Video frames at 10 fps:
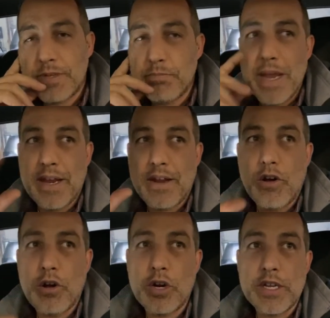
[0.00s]
making a
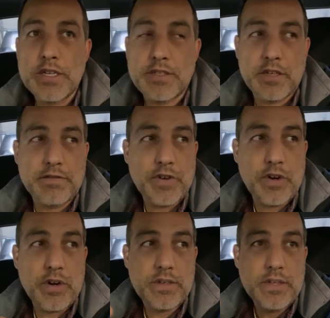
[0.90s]
harness to
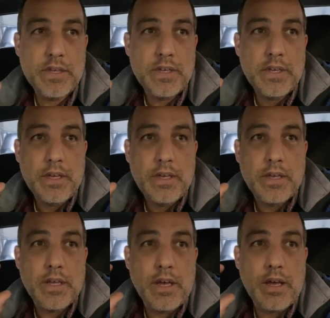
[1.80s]
convert
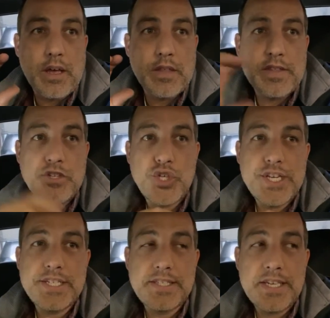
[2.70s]
the
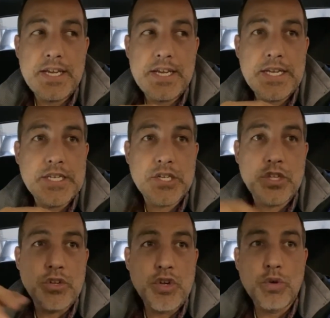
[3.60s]
GC to
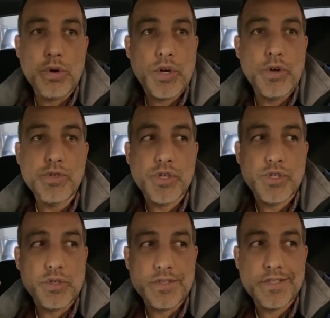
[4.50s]
the newer cruise
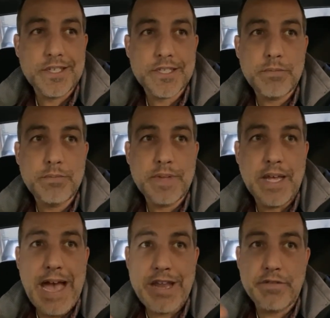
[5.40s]
control system,
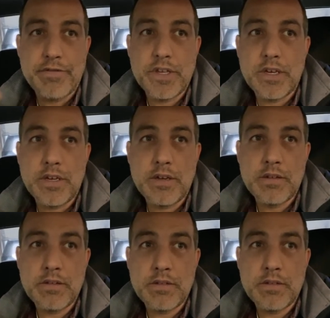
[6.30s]
out of the
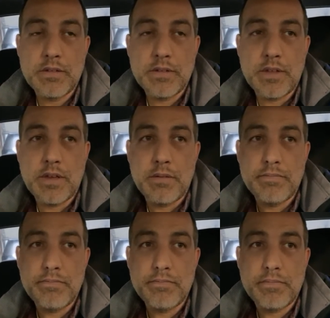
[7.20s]

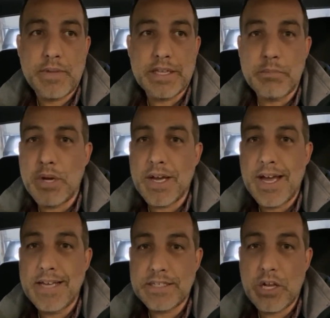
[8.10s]
like the bug
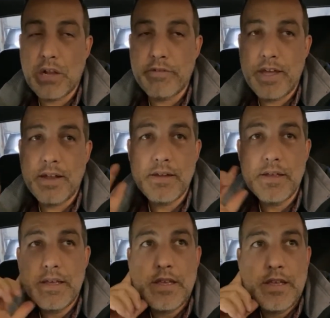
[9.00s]
eyes and all of that.
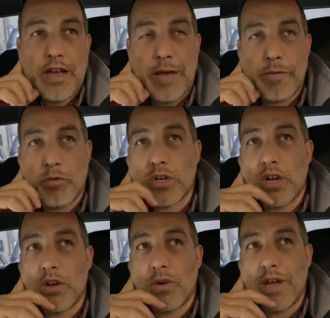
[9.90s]
I've been working
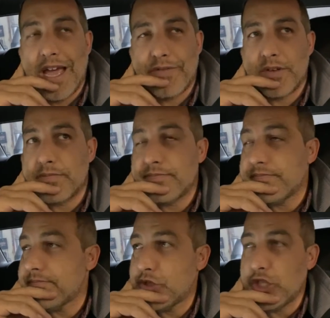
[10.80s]
on I have a
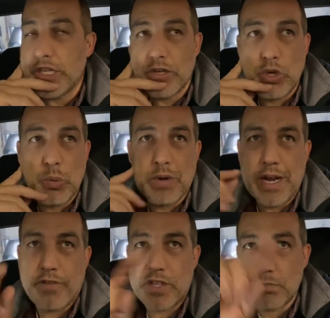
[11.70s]
sheet at home where I
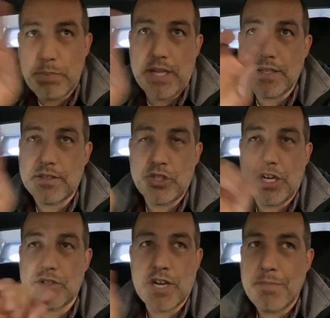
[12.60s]
have all these pins and
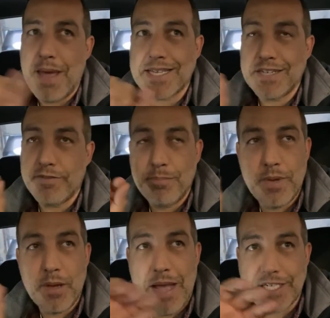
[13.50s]
shit. I'm trying to
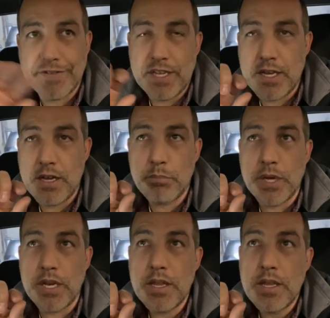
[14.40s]
match everything up, but